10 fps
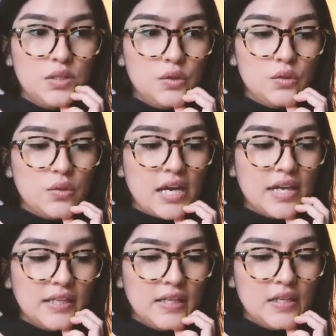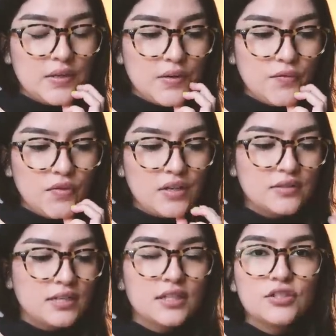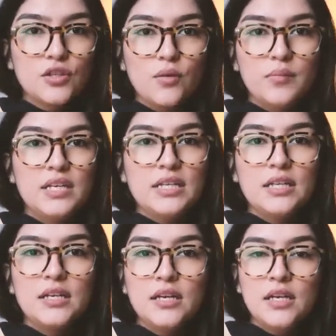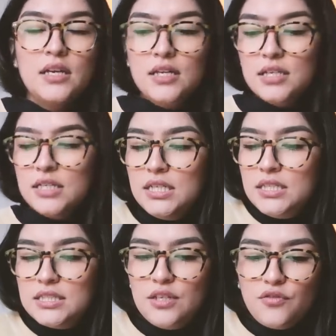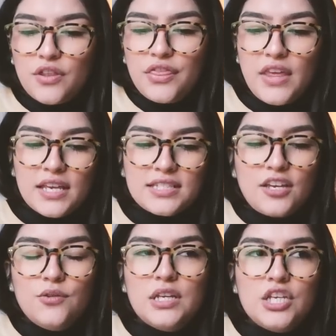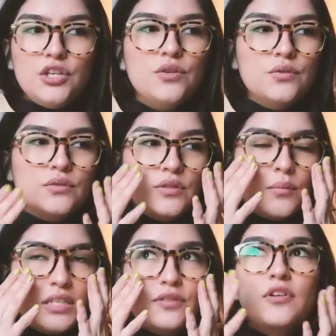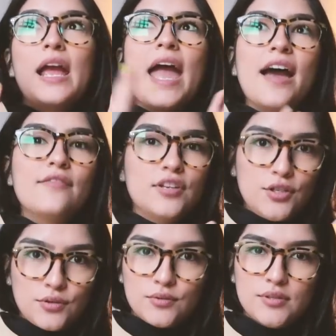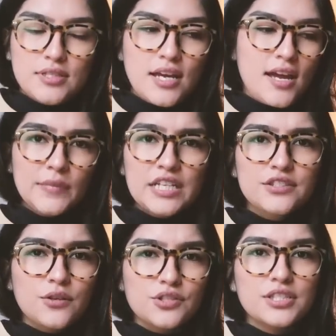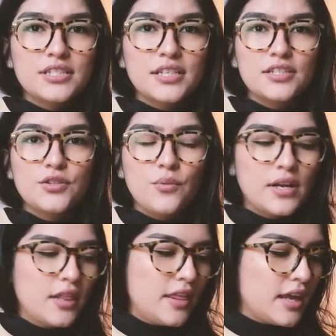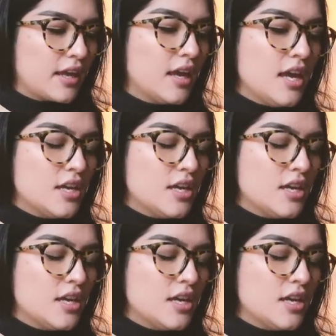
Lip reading: to do that. You know, if there's like so many different things that you can use, so many different avenues, don't just stick to one thing.